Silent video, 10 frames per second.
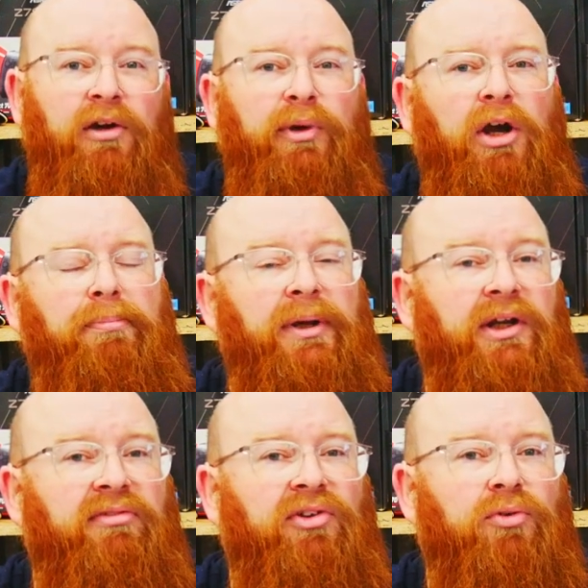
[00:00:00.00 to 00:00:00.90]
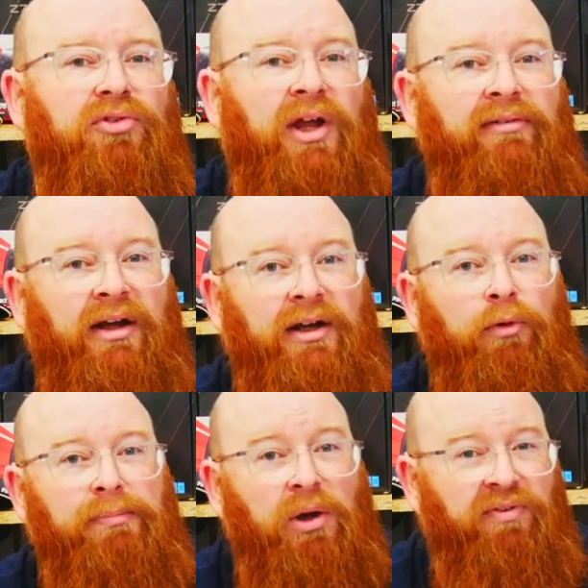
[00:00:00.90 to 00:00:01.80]
We compared the results directly
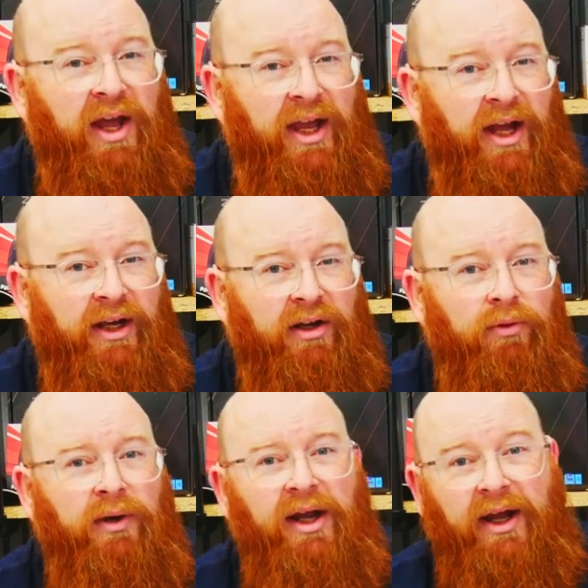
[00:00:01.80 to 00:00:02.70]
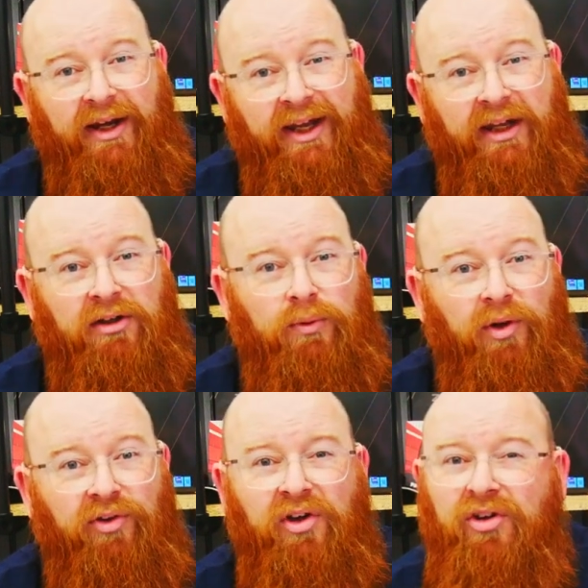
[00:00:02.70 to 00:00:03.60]
with both A I O and air
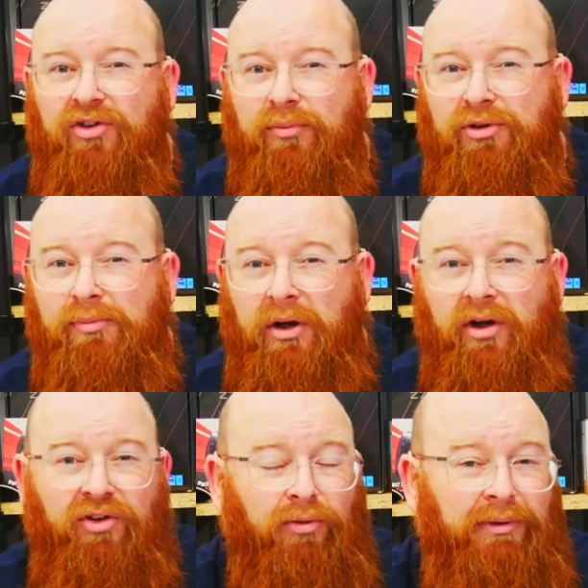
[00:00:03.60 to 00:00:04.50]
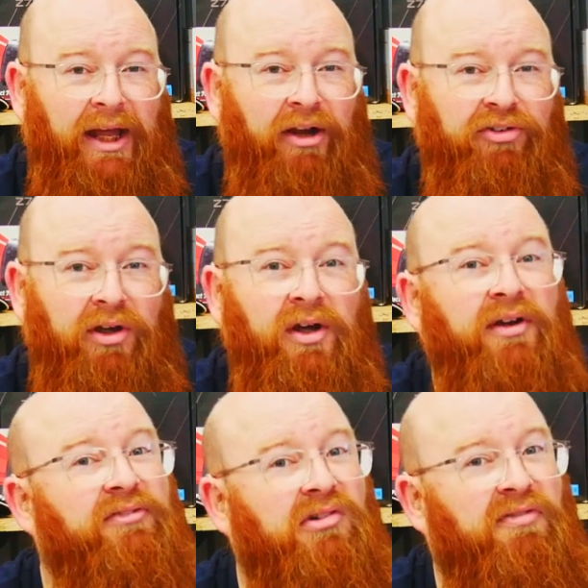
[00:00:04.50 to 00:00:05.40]
coolers, some smaller, some larger,
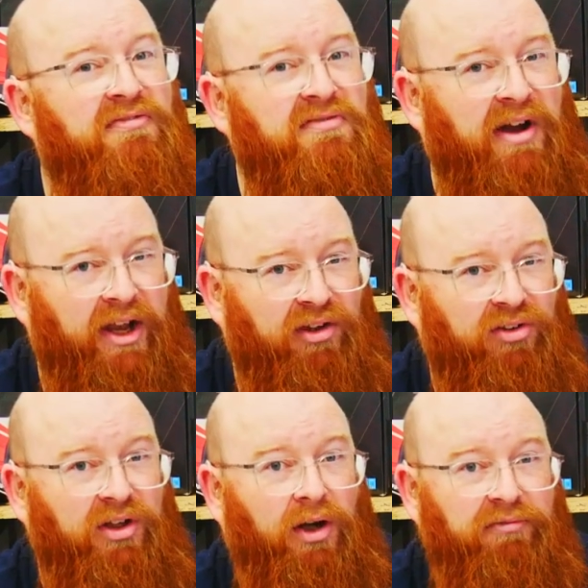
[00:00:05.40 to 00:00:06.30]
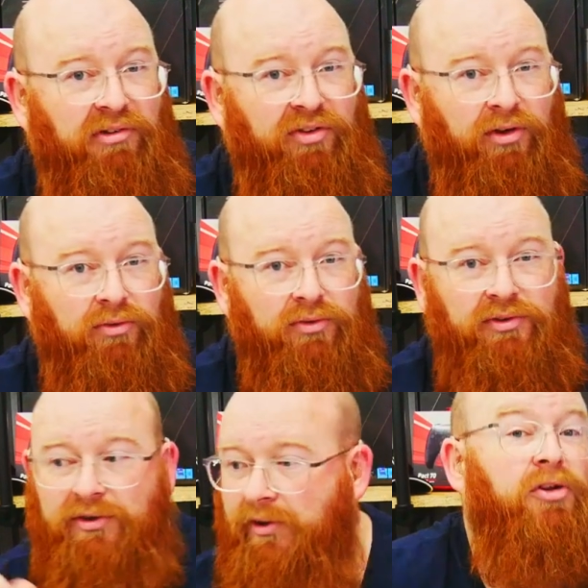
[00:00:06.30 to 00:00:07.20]
for a variety of
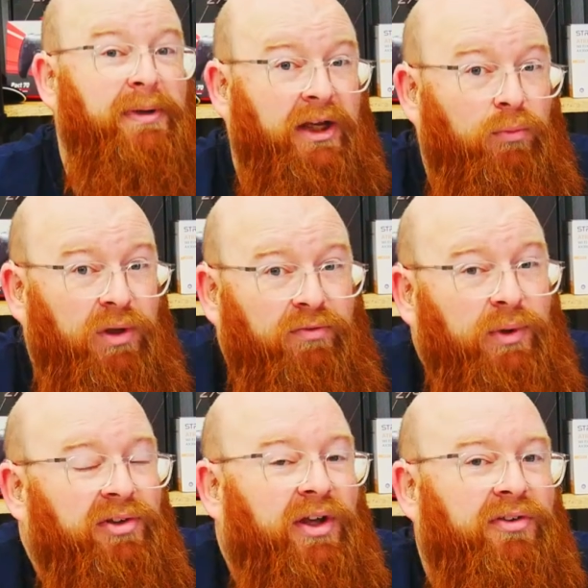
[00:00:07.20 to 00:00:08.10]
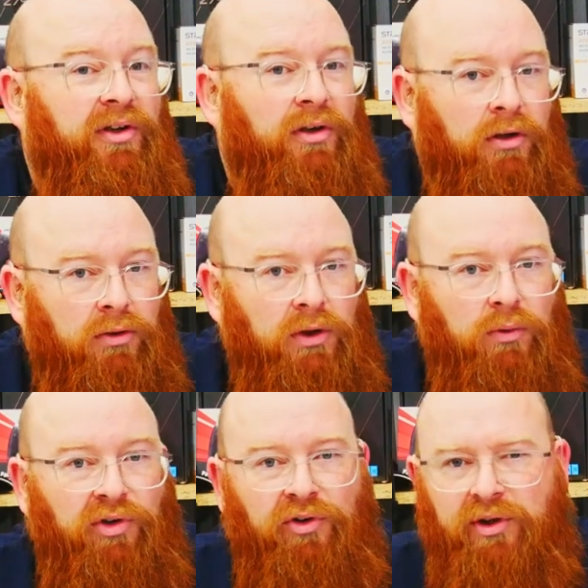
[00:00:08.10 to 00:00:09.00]
results. To begin with, we tested all
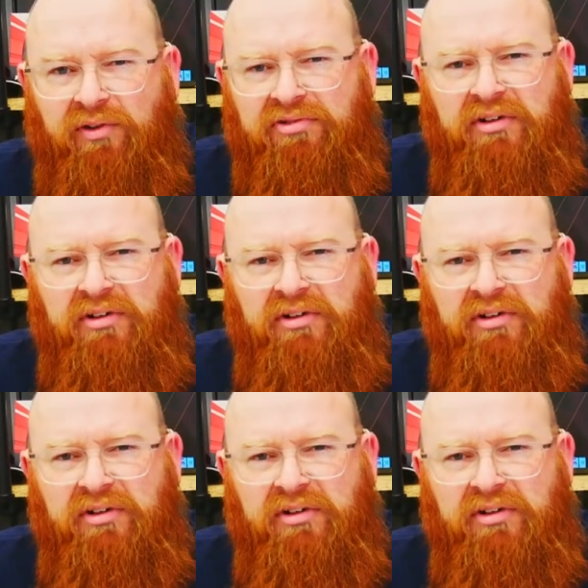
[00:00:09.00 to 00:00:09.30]
coolers under the